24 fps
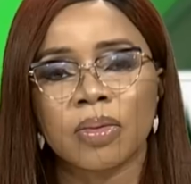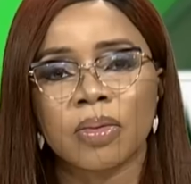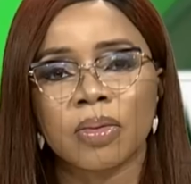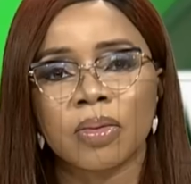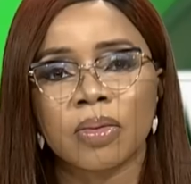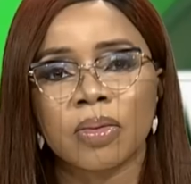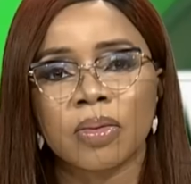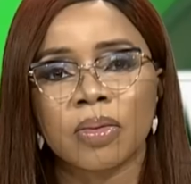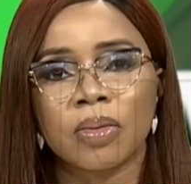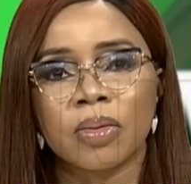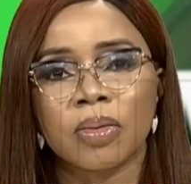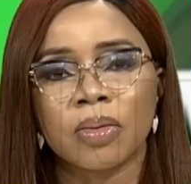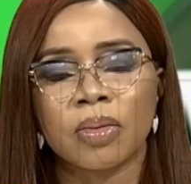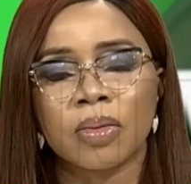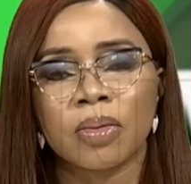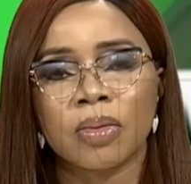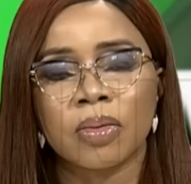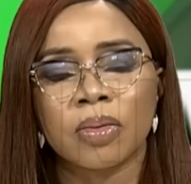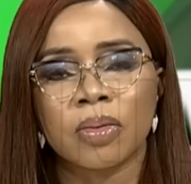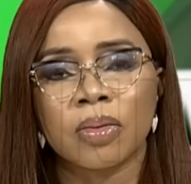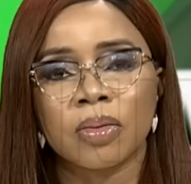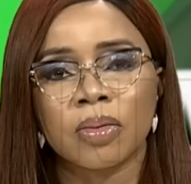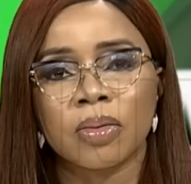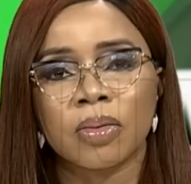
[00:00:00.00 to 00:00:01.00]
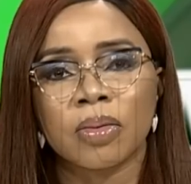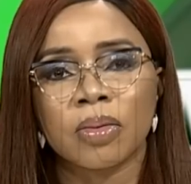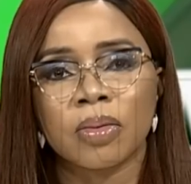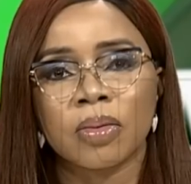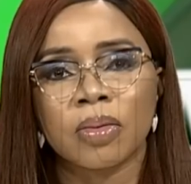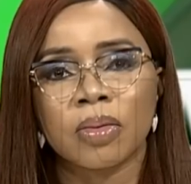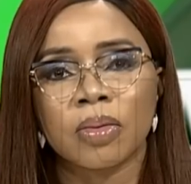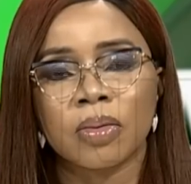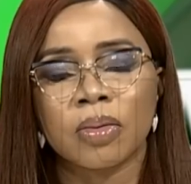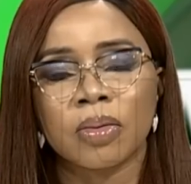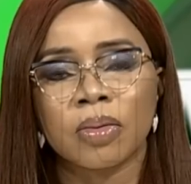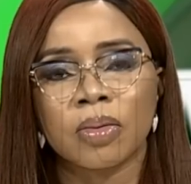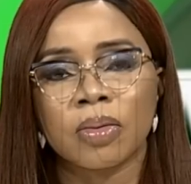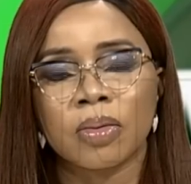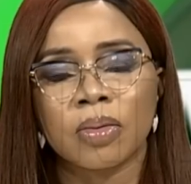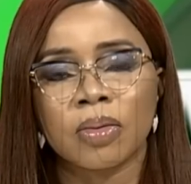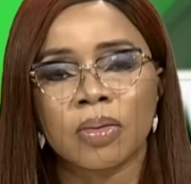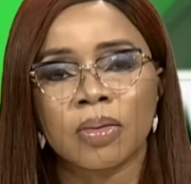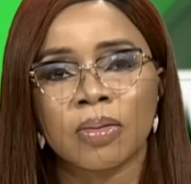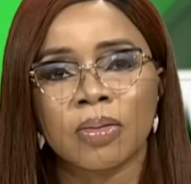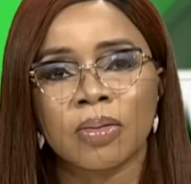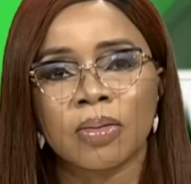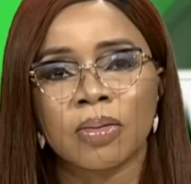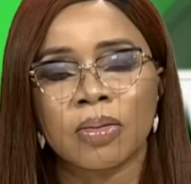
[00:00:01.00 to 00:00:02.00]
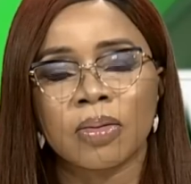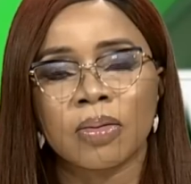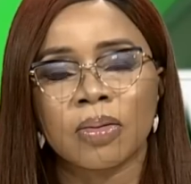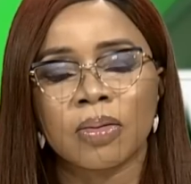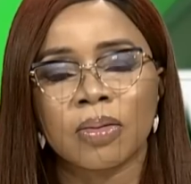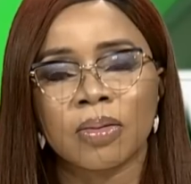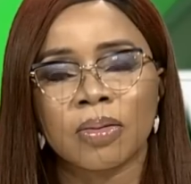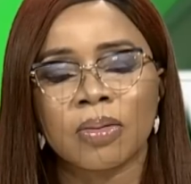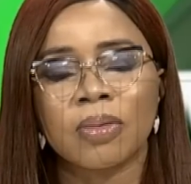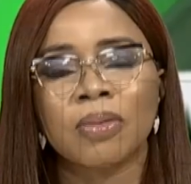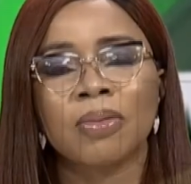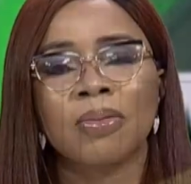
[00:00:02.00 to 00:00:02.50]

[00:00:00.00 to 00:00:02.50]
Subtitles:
(silent)